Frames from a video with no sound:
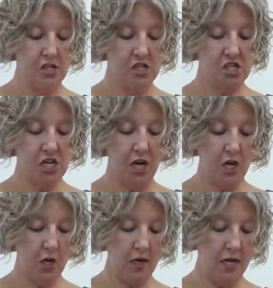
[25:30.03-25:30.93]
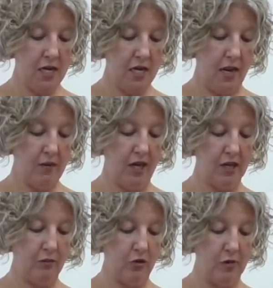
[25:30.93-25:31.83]
cherry. I mean, I
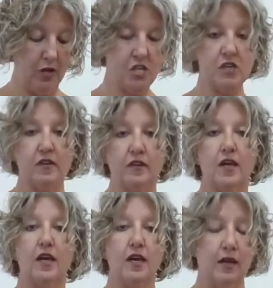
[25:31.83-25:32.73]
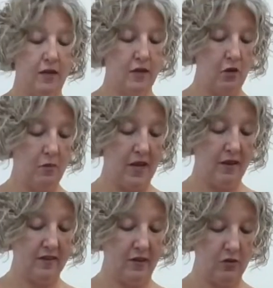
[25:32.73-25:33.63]
think blueberry cheesecake, no
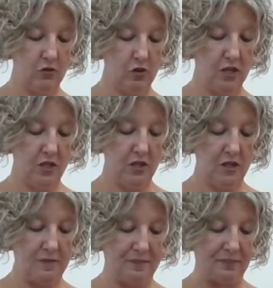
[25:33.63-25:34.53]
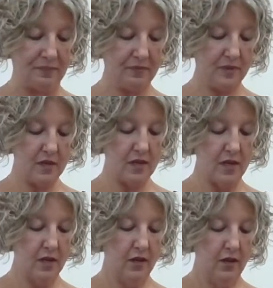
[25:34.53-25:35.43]
bake sounds really good.
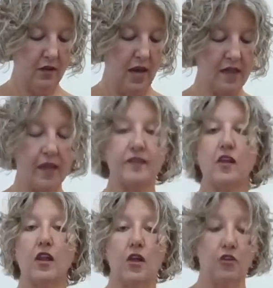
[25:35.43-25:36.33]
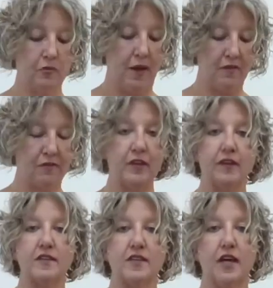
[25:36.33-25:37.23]
And they sell all those pie
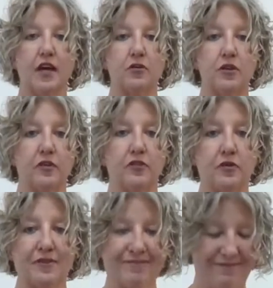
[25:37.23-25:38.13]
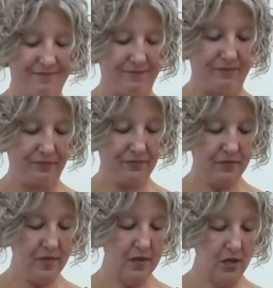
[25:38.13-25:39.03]
fillings together in the store.
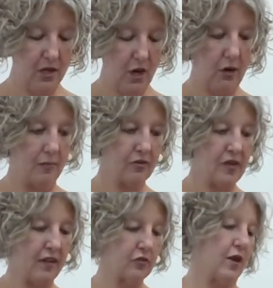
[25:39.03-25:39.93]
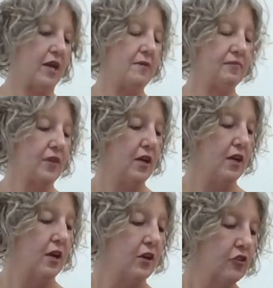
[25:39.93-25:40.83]
Okay, so that's ready.
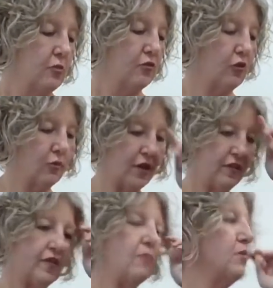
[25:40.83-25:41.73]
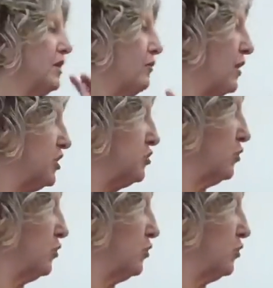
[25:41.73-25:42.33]
So before we assemble, I want to do